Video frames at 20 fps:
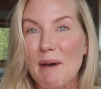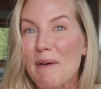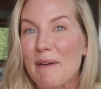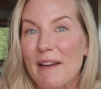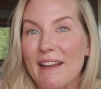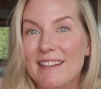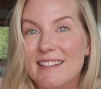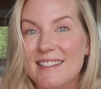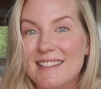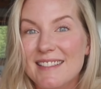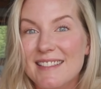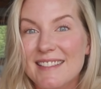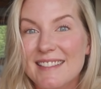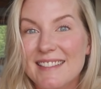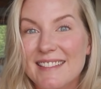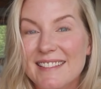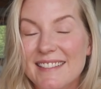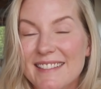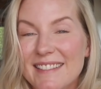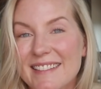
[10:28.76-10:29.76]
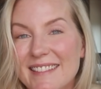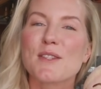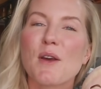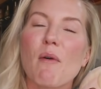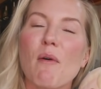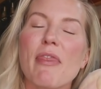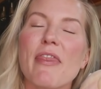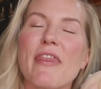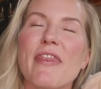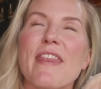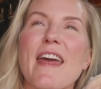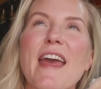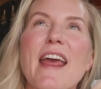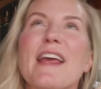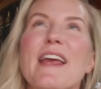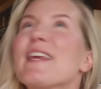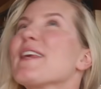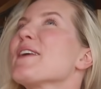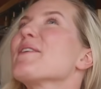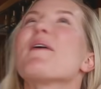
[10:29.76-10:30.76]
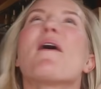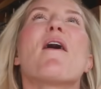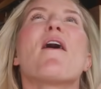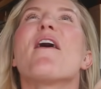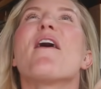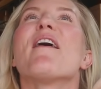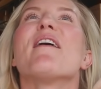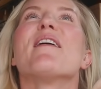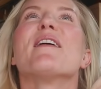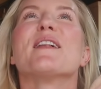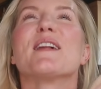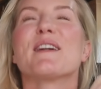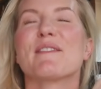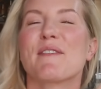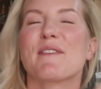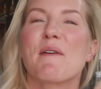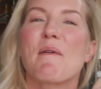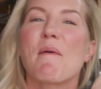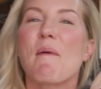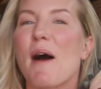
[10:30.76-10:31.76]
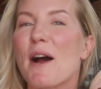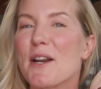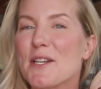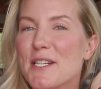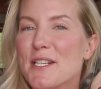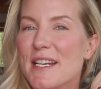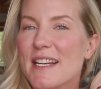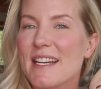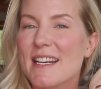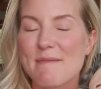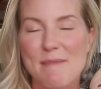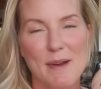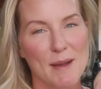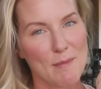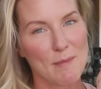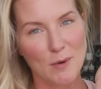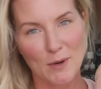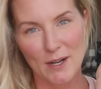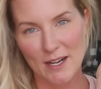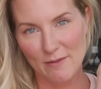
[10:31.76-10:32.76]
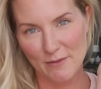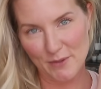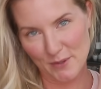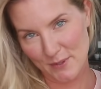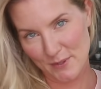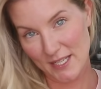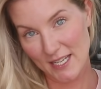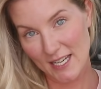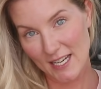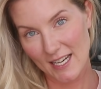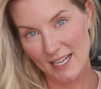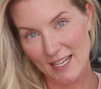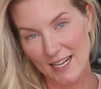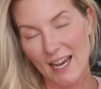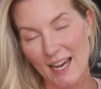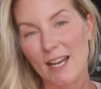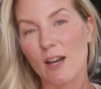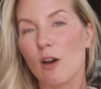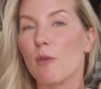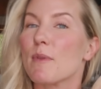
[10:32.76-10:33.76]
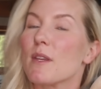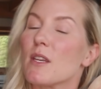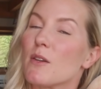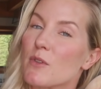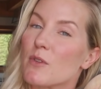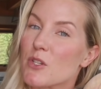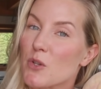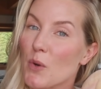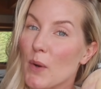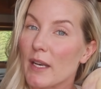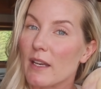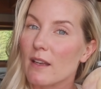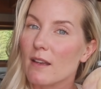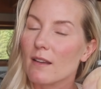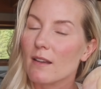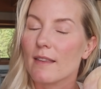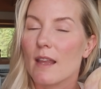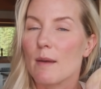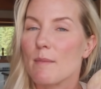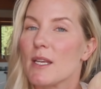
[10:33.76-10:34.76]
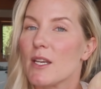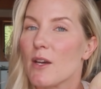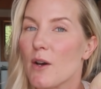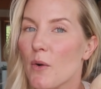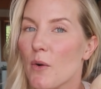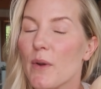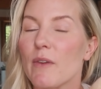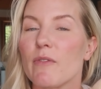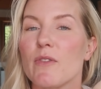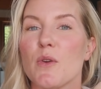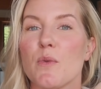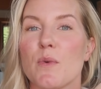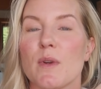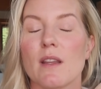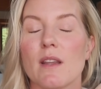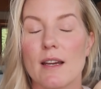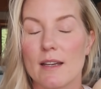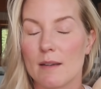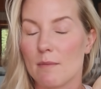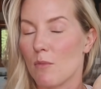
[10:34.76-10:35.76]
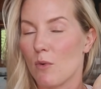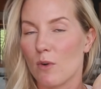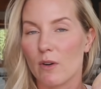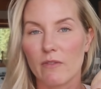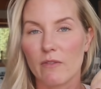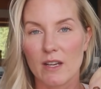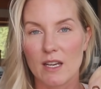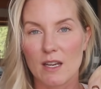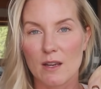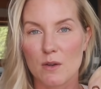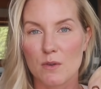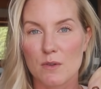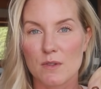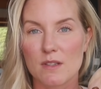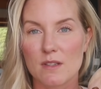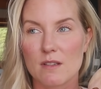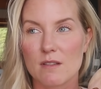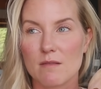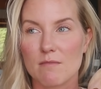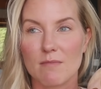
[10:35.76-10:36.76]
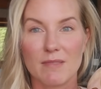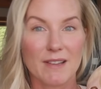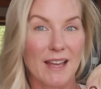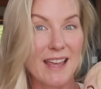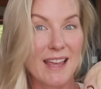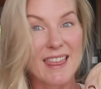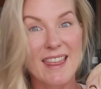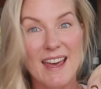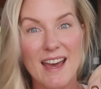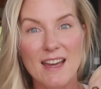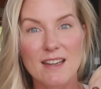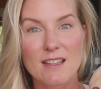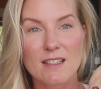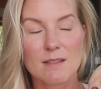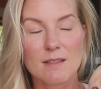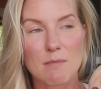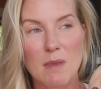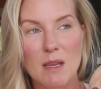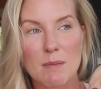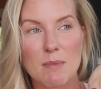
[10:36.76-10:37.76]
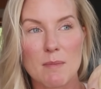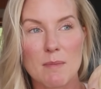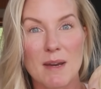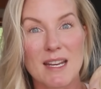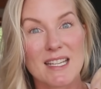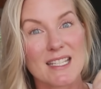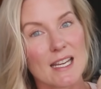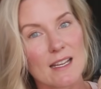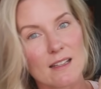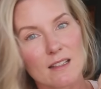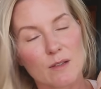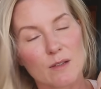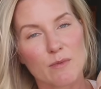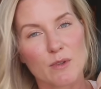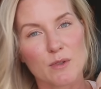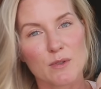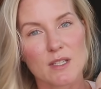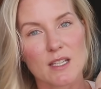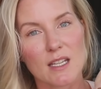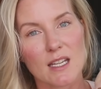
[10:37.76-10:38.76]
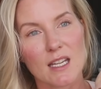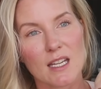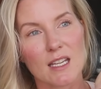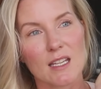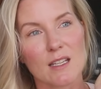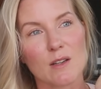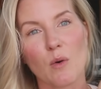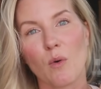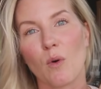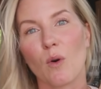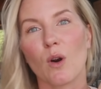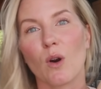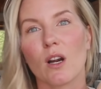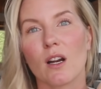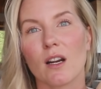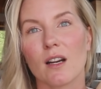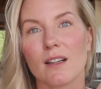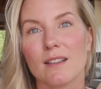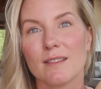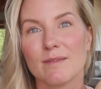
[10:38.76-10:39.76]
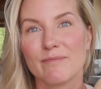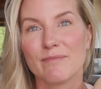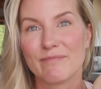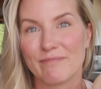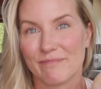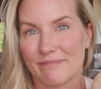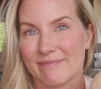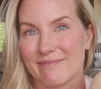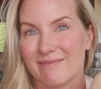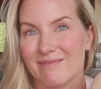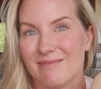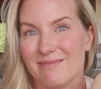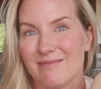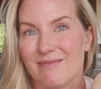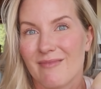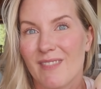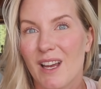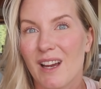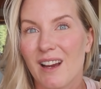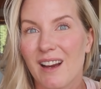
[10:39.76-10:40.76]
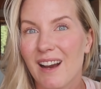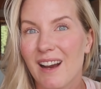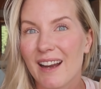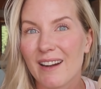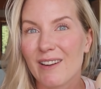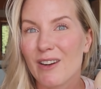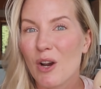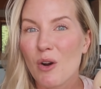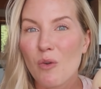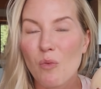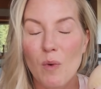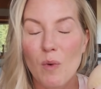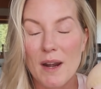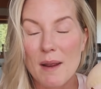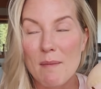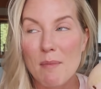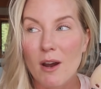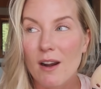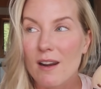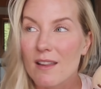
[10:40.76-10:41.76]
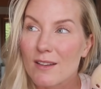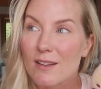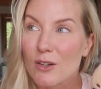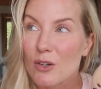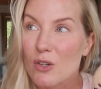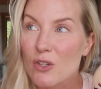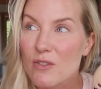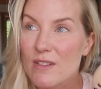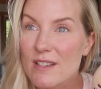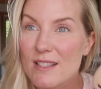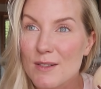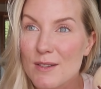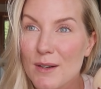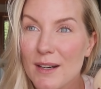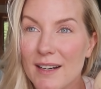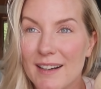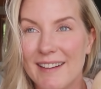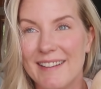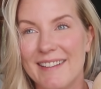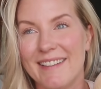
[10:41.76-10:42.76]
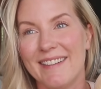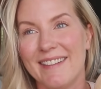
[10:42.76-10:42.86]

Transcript: bonus. So thank you all for watching my morning routine. I hope that you enjoyed it. Let me know if you would like more videos like that, maybe my daily routine or I don't know, what I bought at the grocery store.